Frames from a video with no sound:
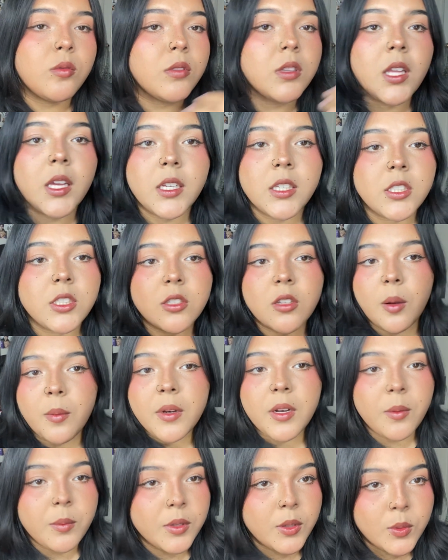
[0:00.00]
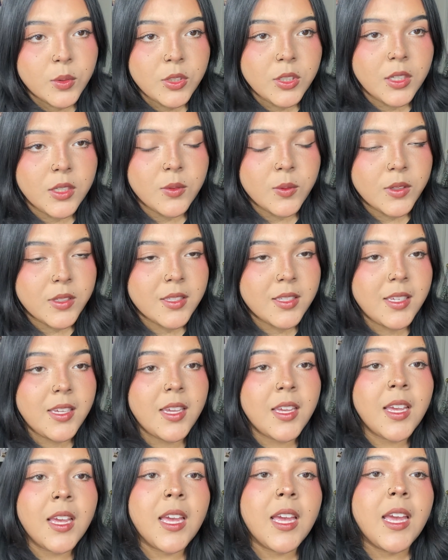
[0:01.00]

Like, just comment down below what you guys want to see,